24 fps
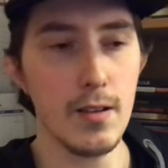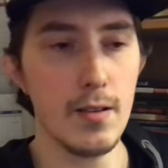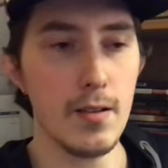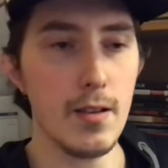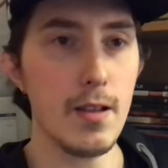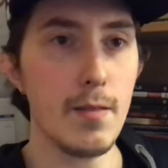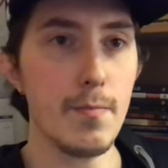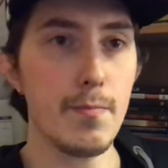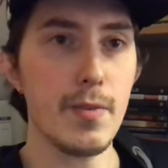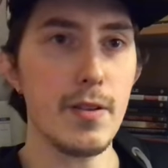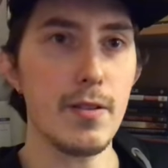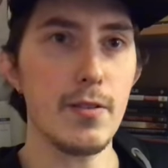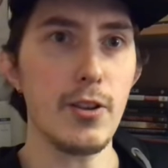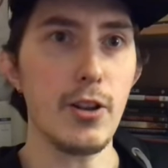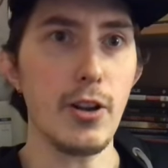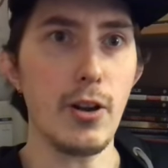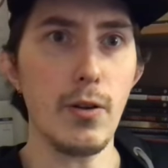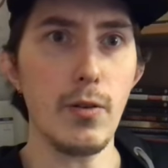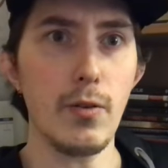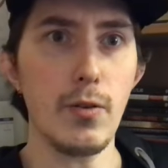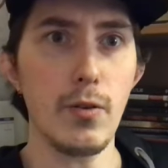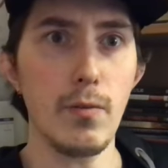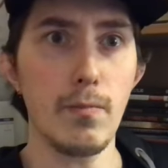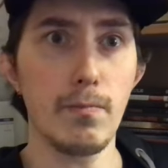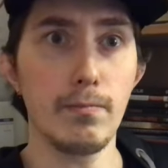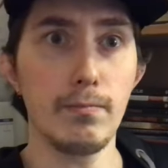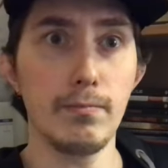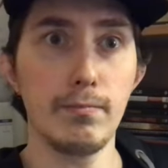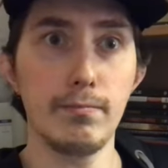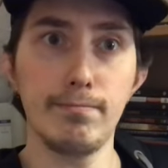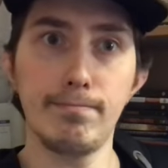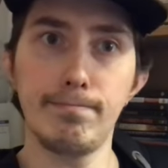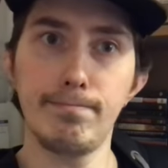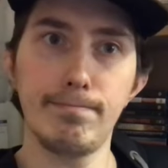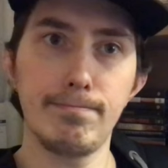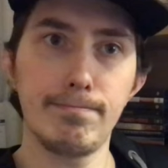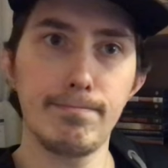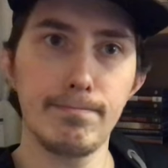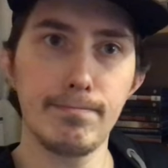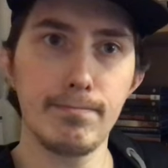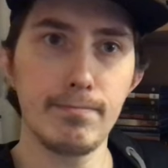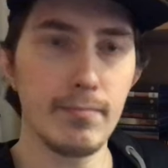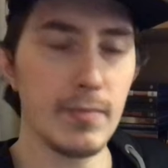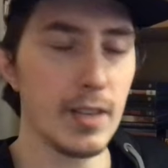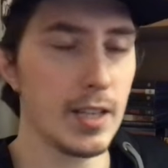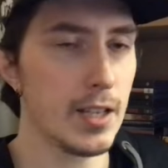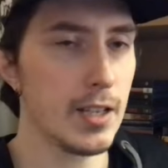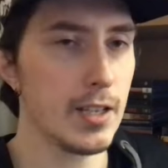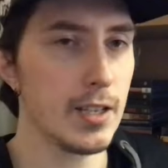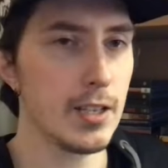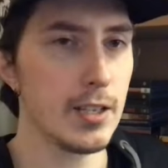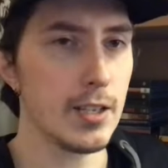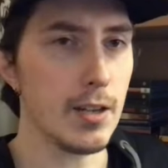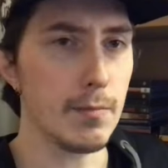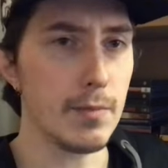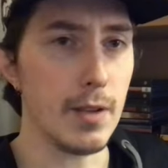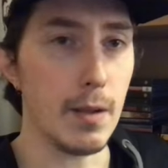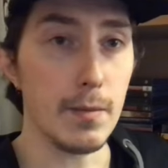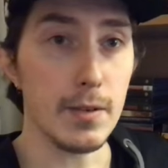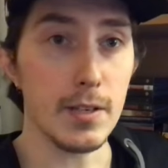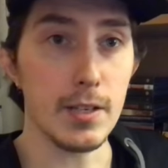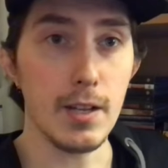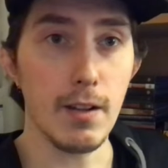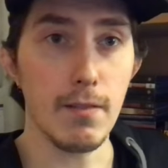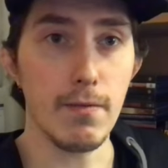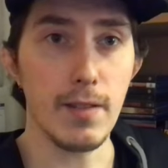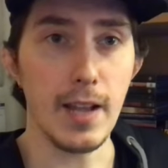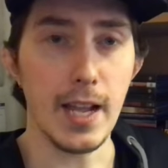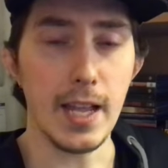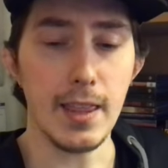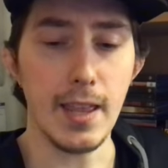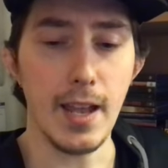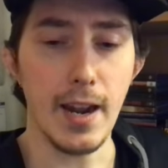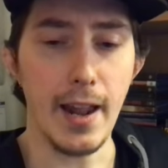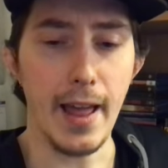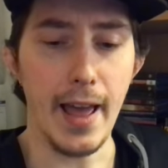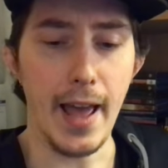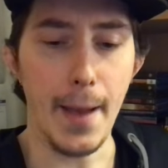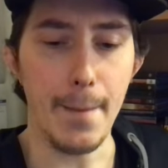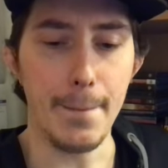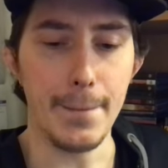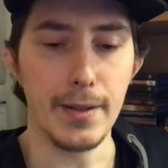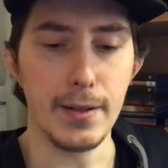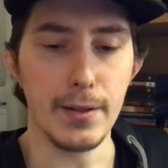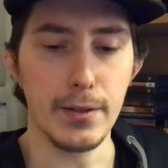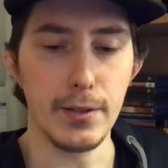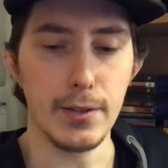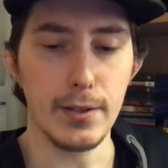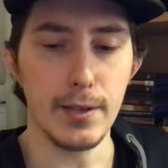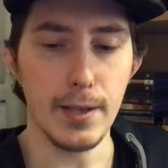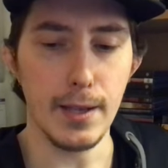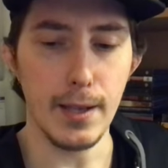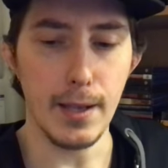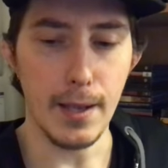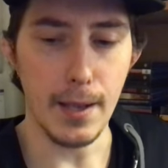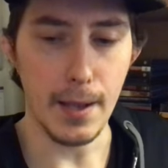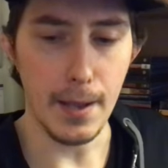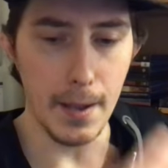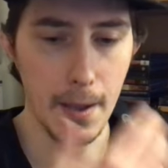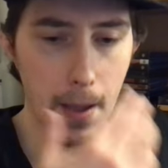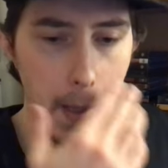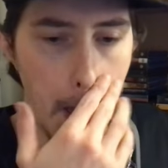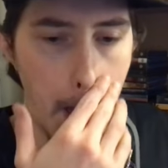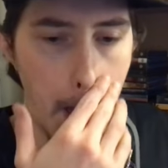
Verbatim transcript: uh, but you know, sometimes stuff like that happens. Uh,